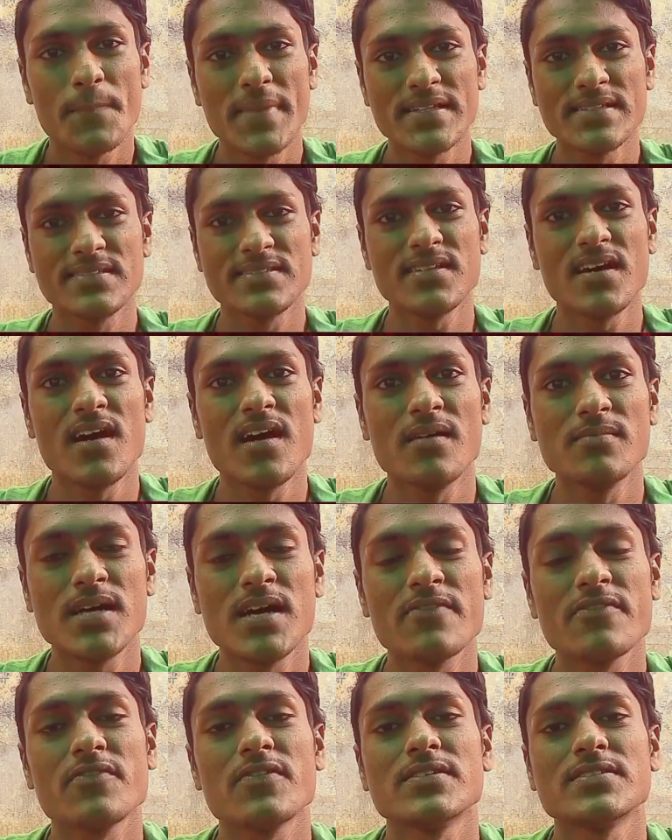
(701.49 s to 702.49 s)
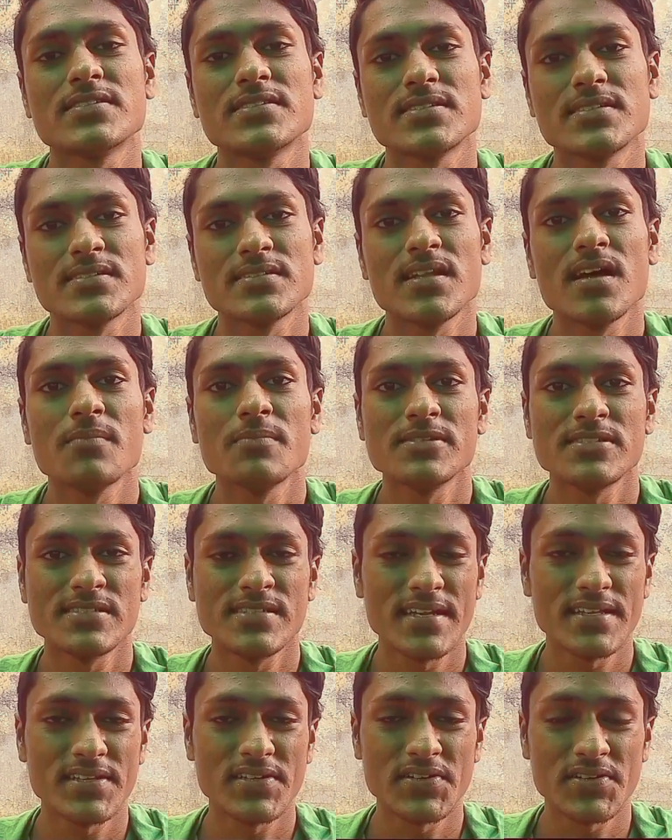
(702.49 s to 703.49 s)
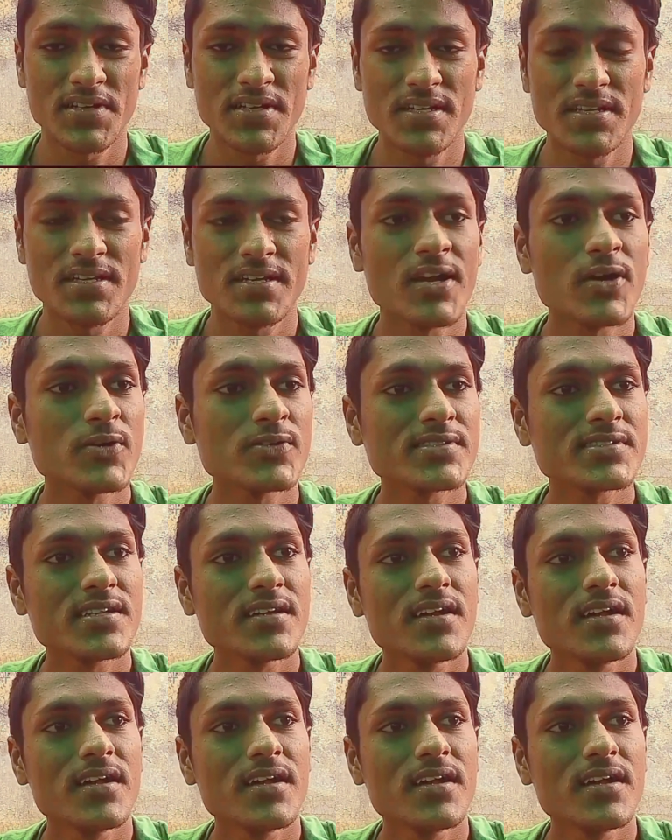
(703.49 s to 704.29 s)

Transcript: exam is getting really close.